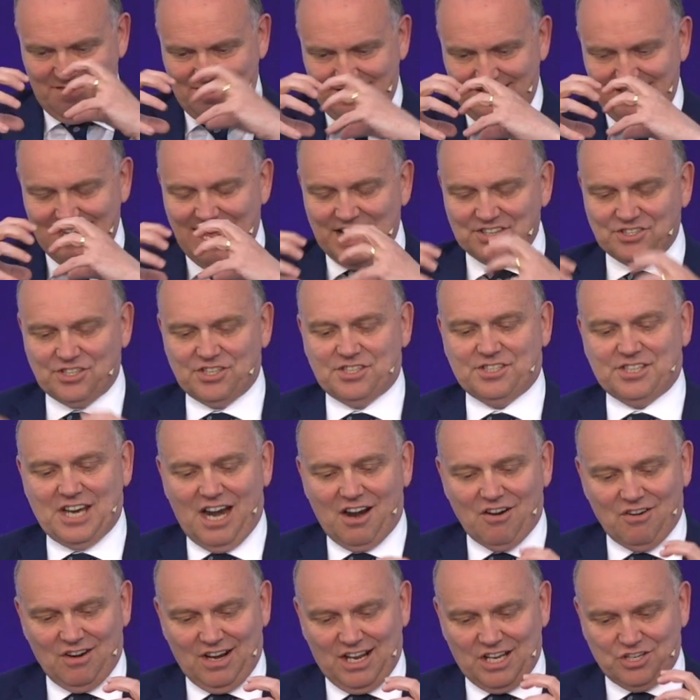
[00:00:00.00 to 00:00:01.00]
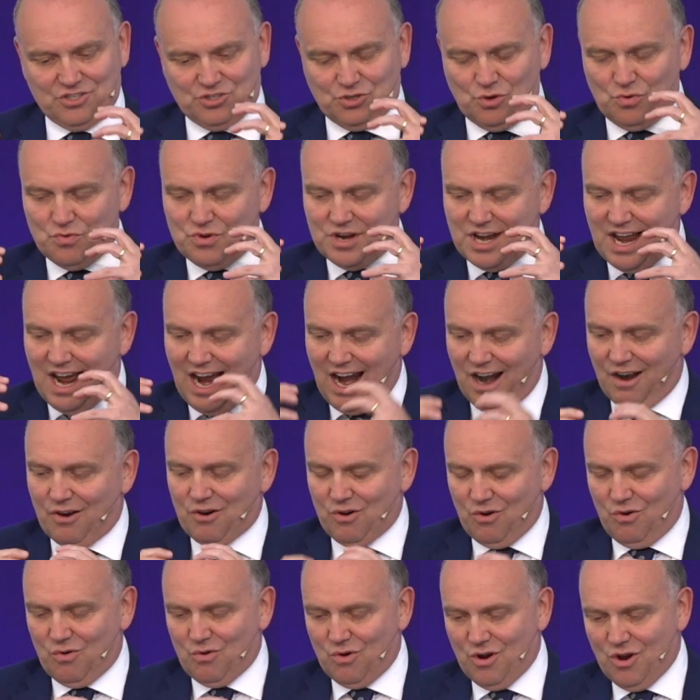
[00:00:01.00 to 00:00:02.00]
necessarily so
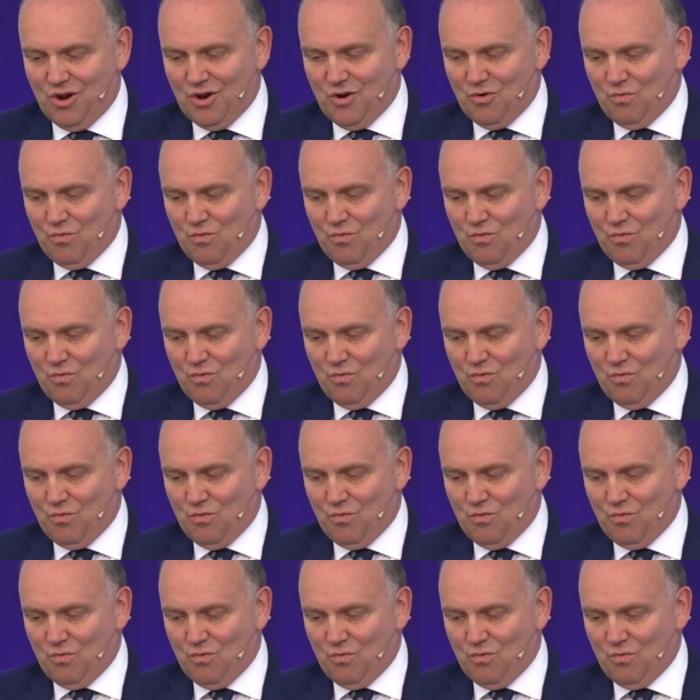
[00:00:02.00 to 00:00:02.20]
narrow